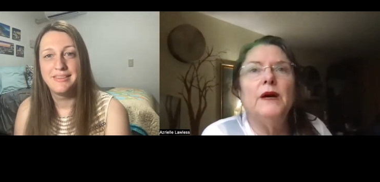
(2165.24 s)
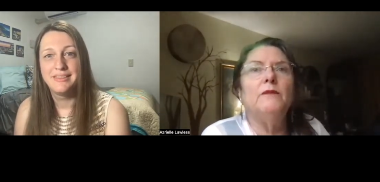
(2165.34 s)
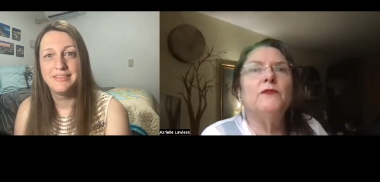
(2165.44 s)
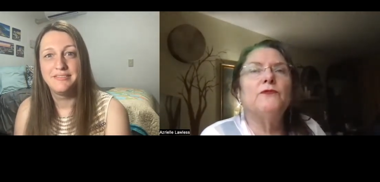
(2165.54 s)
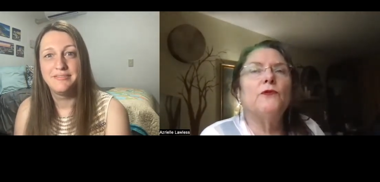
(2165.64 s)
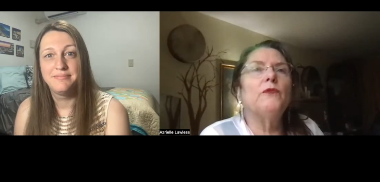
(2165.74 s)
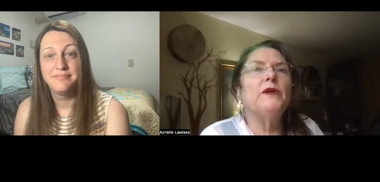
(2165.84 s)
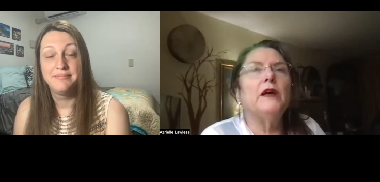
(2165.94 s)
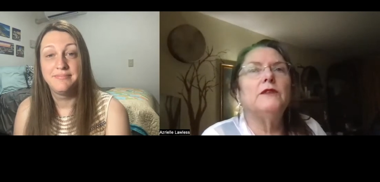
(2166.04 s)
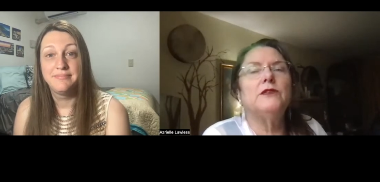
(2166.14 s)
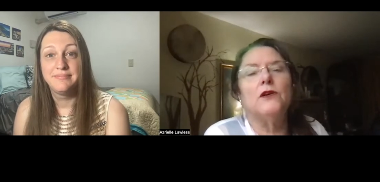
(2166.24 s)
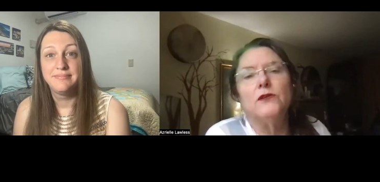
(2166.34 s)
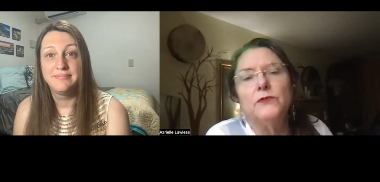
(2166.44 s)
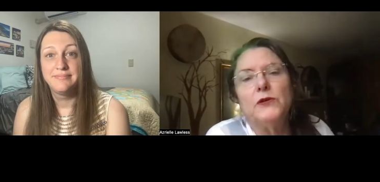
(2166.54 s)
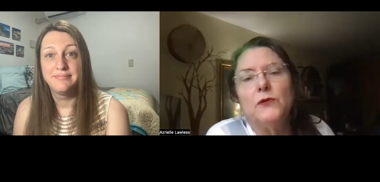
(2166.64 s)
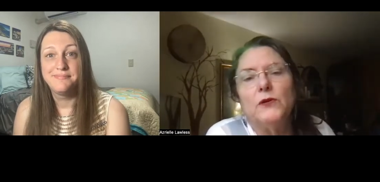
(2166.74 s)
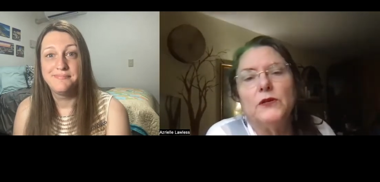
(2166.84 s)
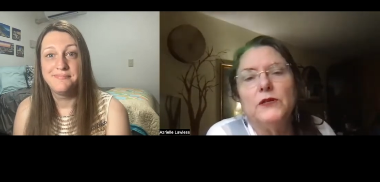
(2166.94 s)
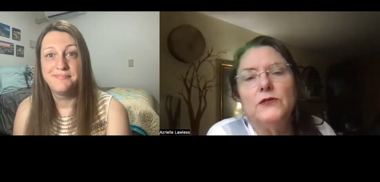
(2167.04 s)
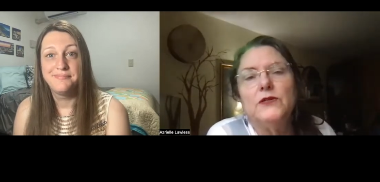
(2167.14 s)
Speaker 1: uh, before we got started
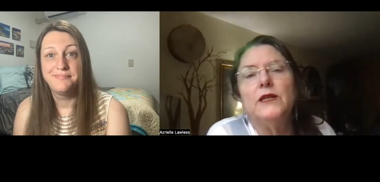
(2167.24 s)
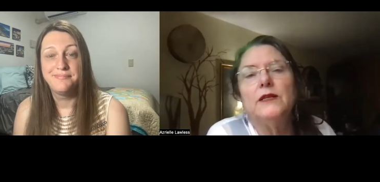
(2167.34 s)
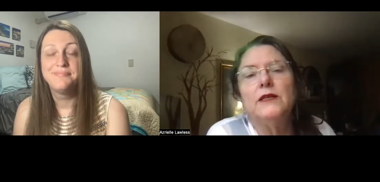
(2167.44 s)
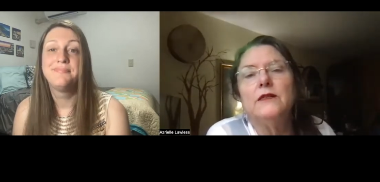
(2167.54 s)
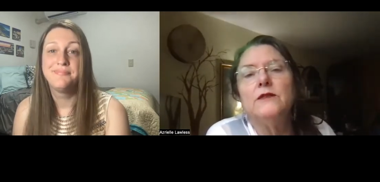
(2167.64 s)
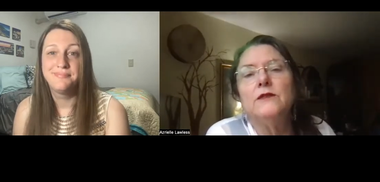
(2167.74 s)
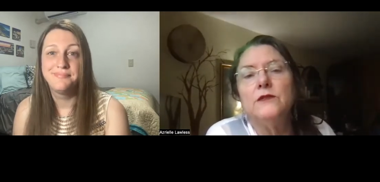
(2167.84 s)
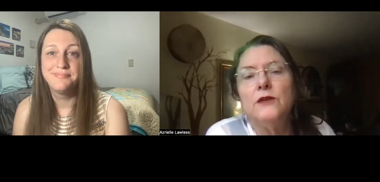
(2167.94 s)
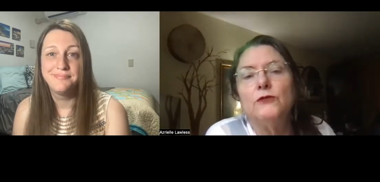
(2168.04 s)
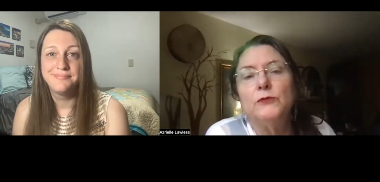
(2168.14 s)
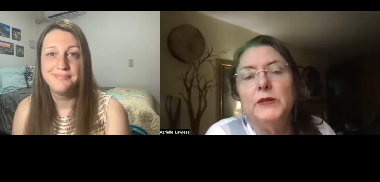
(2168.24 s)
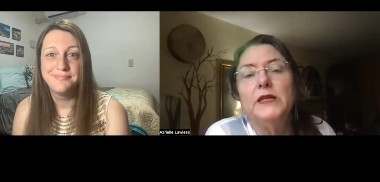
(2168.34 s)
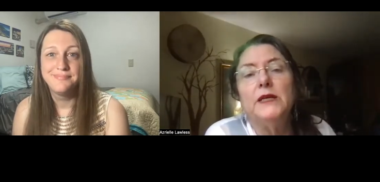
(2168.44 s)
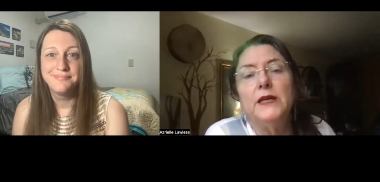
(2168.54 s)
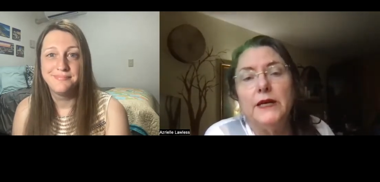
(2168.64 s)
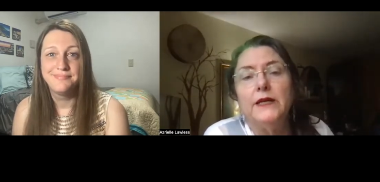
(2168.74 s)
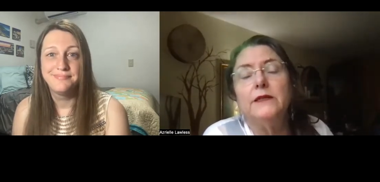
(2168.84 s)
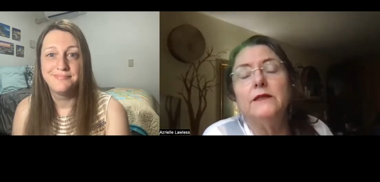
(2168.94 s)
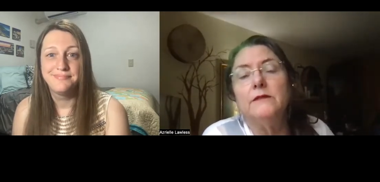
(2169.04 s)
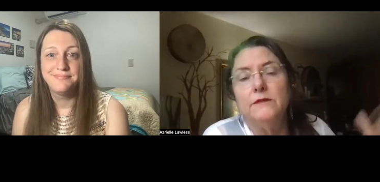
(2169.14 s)
recording, you said that social media
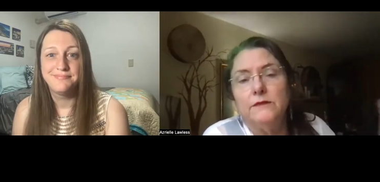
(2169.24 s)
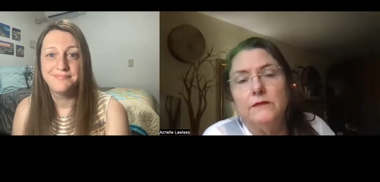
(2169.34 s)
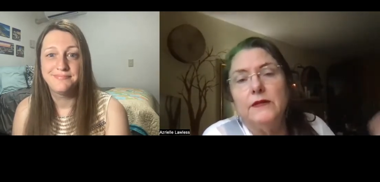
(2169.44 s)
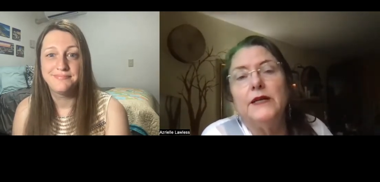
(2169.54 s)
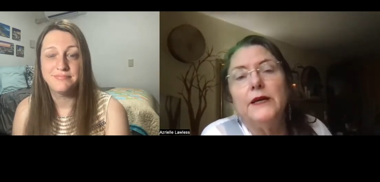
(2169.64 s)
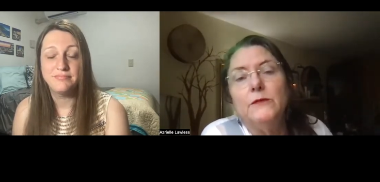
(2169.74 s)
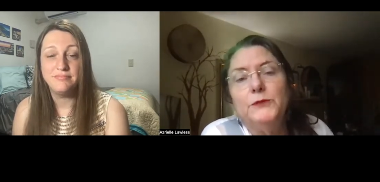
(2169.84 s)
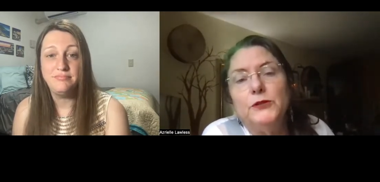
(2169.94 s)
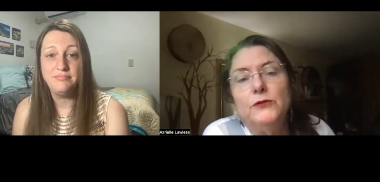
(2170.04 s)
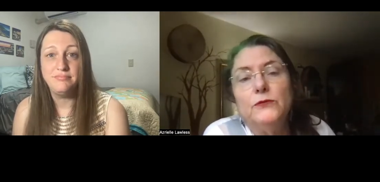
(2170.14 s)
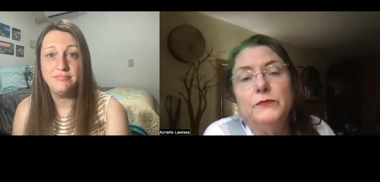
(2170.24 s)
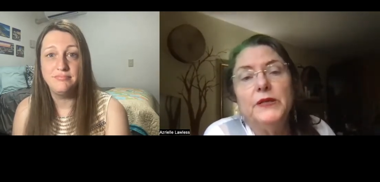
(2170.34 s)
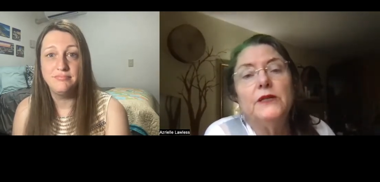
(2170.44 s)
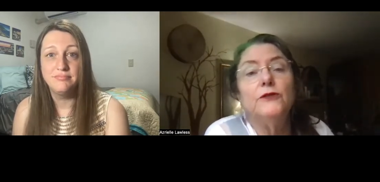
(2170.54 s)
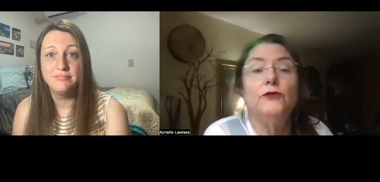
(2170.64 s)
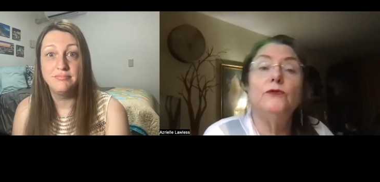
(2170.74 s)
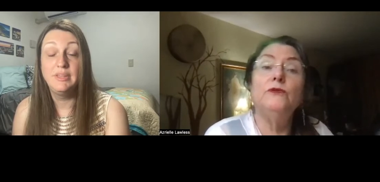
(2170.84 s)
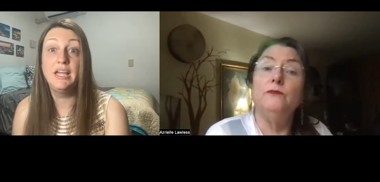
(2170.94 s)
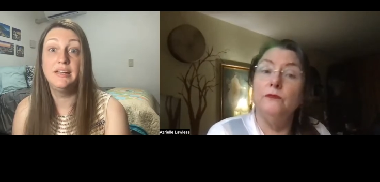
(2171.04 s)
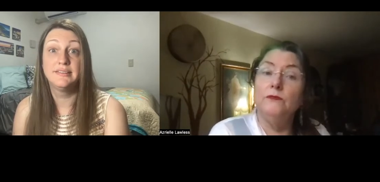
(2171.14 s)
had had helped you because you
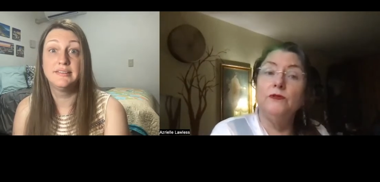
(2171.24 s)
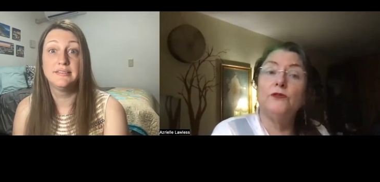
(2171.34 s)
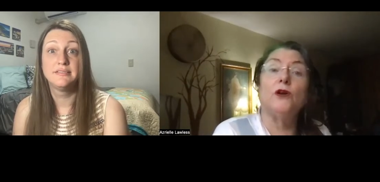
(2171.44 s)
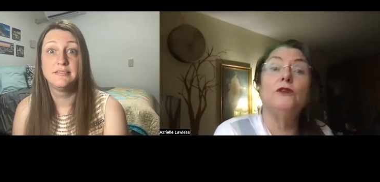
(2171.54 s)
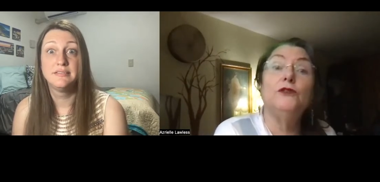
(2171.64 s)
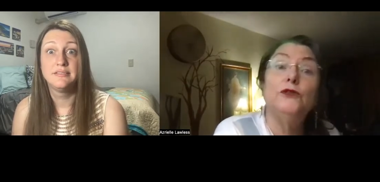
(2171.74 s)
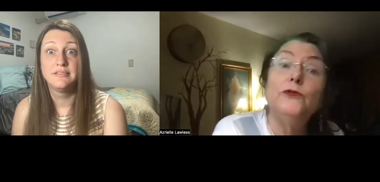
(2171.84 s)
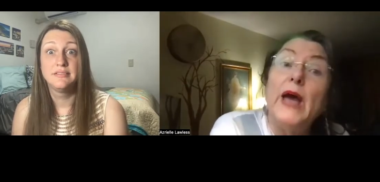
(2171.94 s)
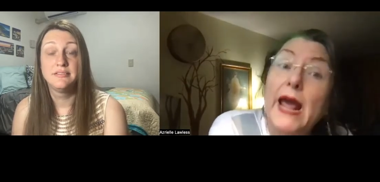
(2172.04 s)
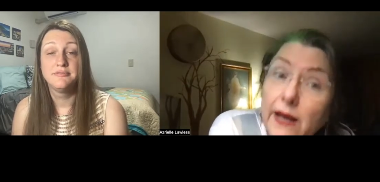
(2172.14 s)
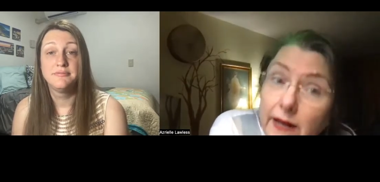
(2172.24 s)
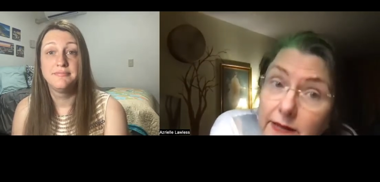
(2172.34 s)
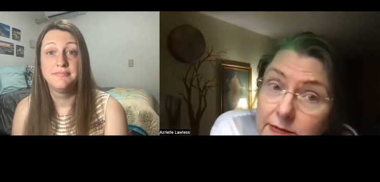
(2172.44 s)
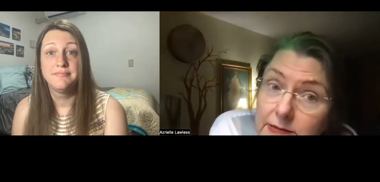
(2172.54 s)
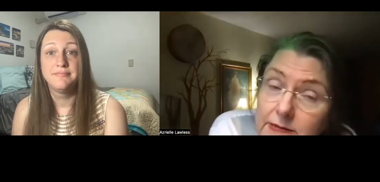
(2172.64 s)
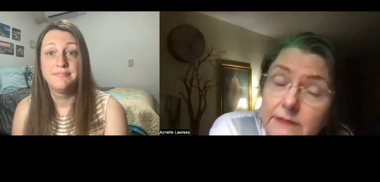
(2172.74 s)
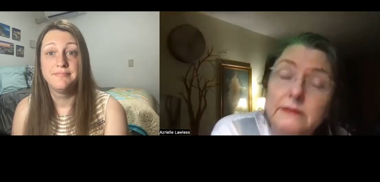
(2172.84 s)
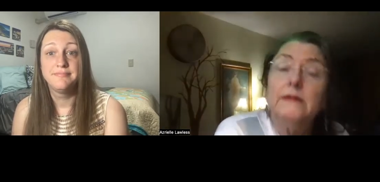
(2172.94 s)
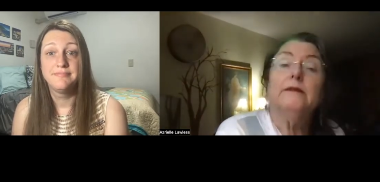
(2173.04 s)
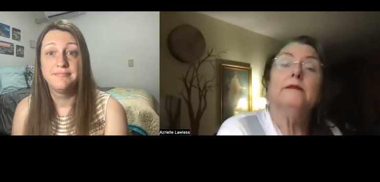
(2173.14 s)
Speaker 2: yes. started to do ads.
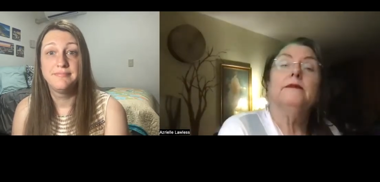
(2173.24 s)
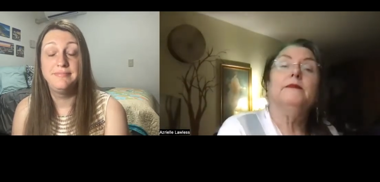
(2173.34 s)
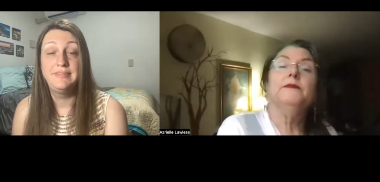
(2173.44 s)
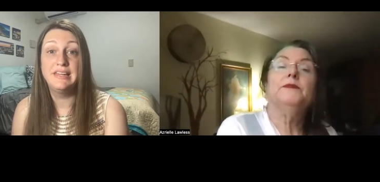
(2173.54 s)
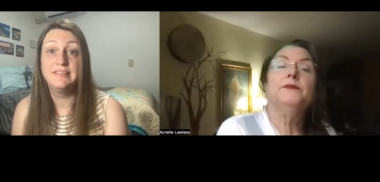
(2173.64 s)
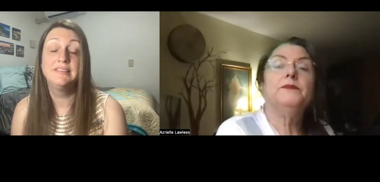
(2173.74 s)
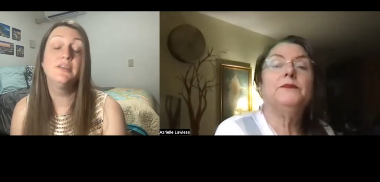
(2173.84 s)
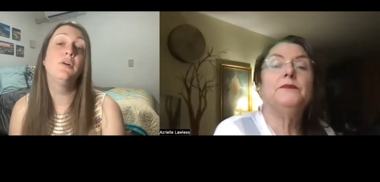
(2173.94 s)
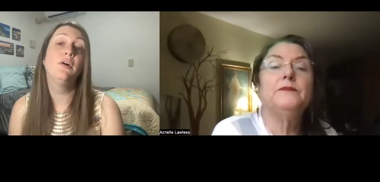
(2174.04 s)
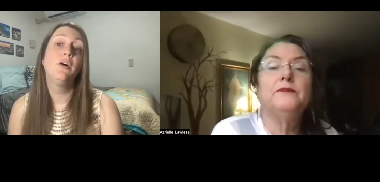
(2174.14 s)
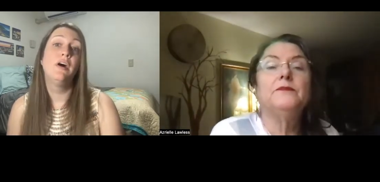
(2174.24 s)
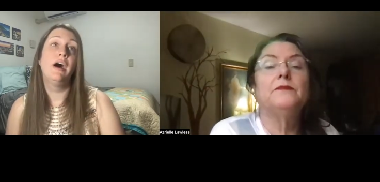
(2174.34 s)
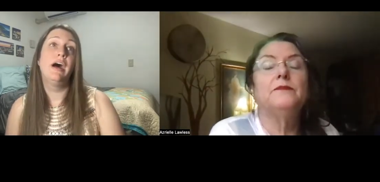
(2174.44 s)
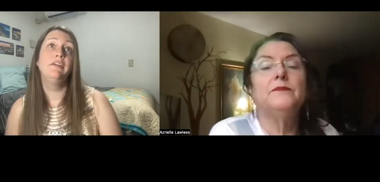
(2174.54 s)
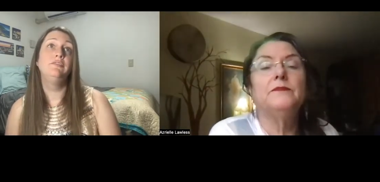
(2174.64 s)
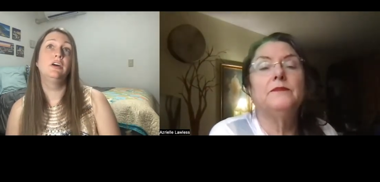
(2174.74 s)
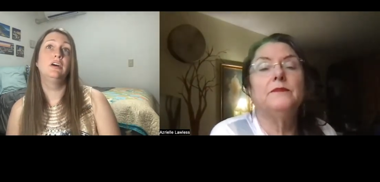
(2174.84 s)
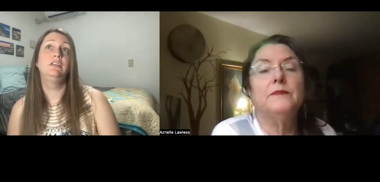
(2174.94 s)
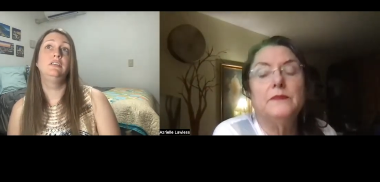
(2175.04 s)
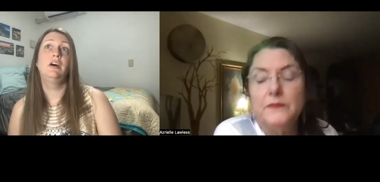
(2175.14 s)
Yes. So I've
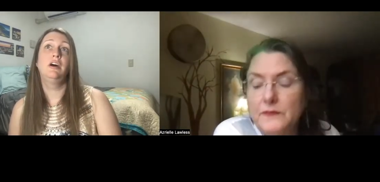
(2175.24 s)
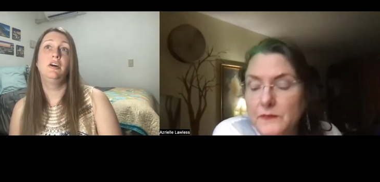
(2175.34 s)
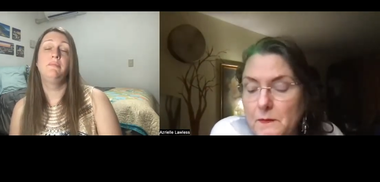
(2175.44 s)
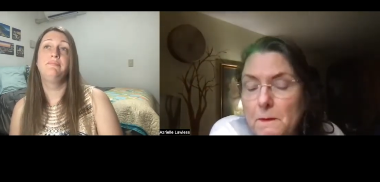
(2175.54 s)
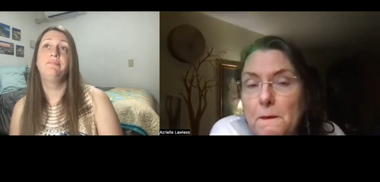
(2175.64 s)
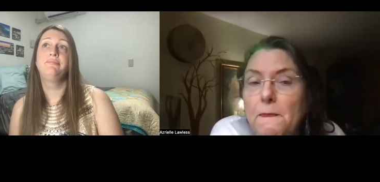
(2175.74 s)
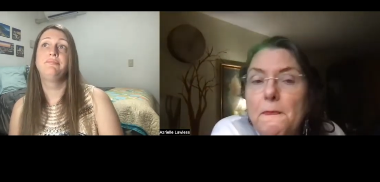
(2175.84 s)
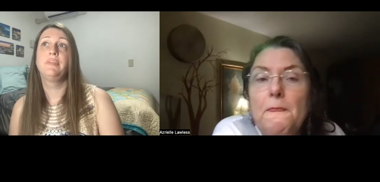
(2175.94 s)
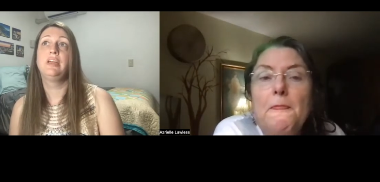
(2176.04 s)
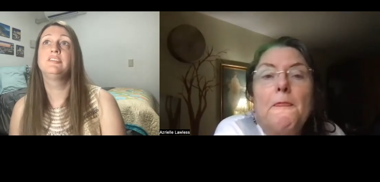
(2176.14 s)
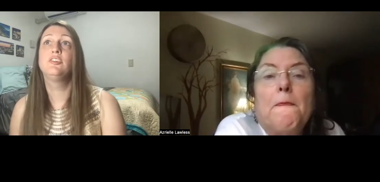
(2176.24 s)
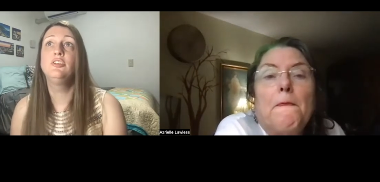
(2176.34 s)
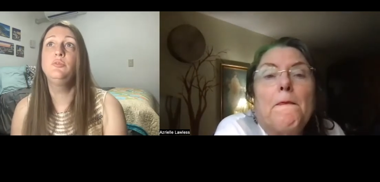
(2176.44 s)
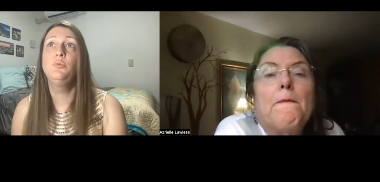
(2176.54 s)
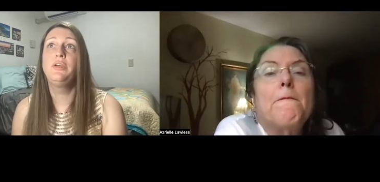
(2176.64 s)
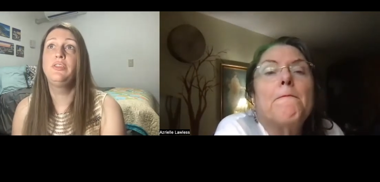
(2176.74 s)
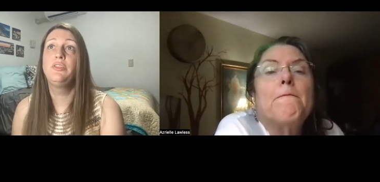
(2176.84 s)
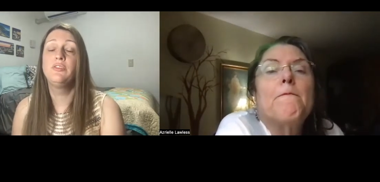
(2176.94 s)
done. Um, I started with